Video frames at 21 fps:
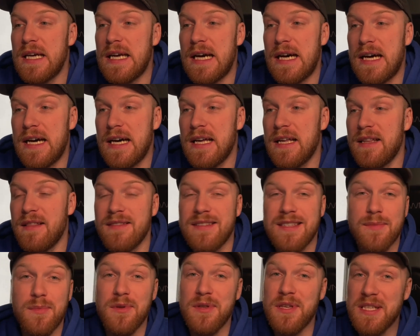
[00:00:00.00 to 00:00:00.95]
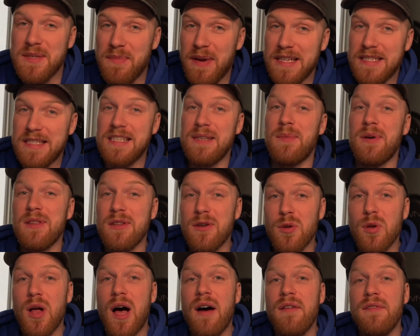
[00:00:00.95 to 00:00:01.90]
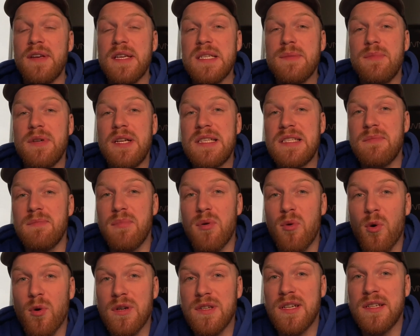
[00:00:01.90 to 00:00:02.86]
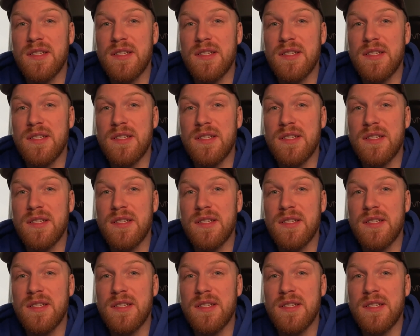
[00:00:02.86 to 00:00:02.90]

and some of these may seem a little obvious, but it's important to